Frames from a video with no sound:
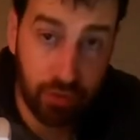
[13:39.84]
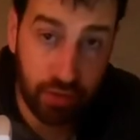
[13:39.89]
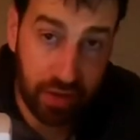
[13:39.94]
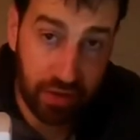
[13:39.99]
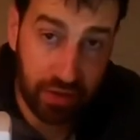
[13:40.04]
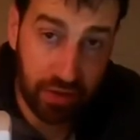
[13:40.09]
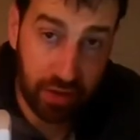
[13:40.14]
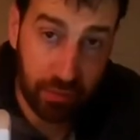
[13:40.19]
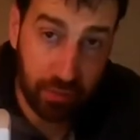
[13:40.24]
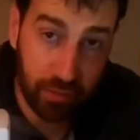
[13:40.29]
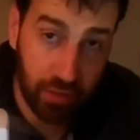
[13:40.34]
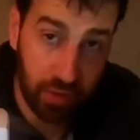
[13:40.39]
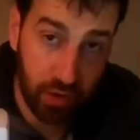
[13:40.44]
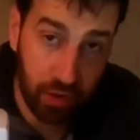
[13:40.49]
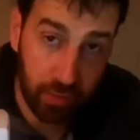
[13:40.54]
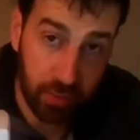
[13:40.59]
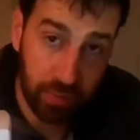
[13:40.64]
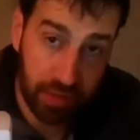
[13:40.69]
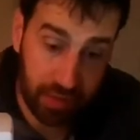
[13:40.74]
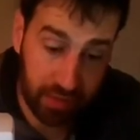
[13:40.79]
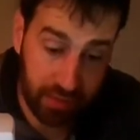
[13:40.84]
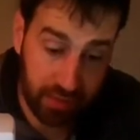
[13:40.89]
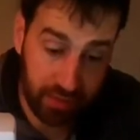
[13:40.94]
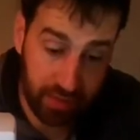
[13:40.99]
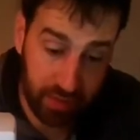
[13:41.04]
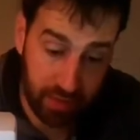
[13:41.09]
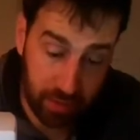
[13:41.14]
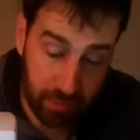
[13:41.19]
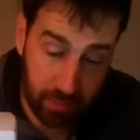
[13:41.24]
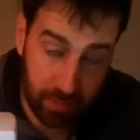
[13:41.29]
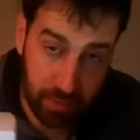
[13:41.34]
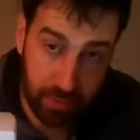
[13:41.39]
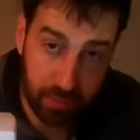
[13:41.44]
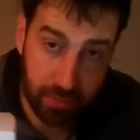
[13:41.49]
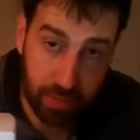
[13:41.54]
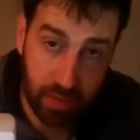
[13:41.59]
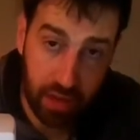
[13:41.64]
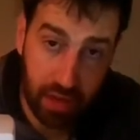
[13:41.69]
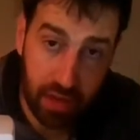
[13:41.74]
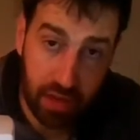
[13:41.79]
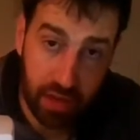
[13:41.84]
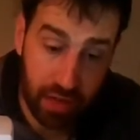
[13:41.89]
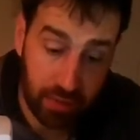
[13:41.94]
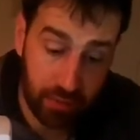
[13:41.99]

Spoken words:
now that we're all pinned up, I